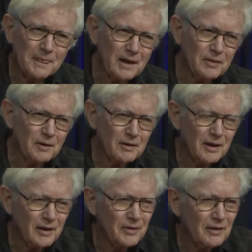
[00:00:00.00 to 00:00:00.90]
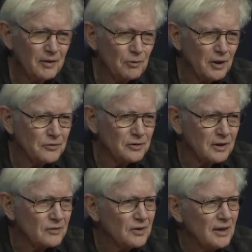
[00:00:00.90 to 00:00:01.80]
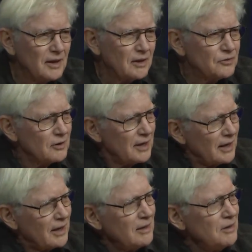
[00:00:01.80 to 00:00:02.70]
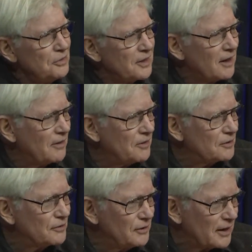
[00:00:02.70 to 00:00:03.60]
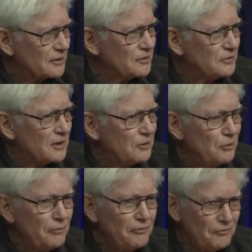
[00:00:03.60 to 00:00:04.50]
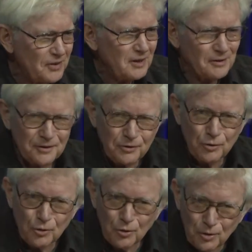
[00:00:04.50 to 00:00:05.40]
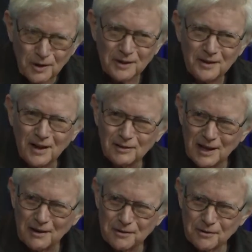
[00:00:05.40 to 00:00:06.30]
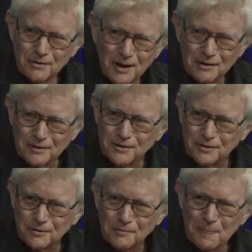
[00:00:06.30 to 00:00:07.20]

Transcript: And then the question is there anything on this list that you feel you could allow your daughter to do?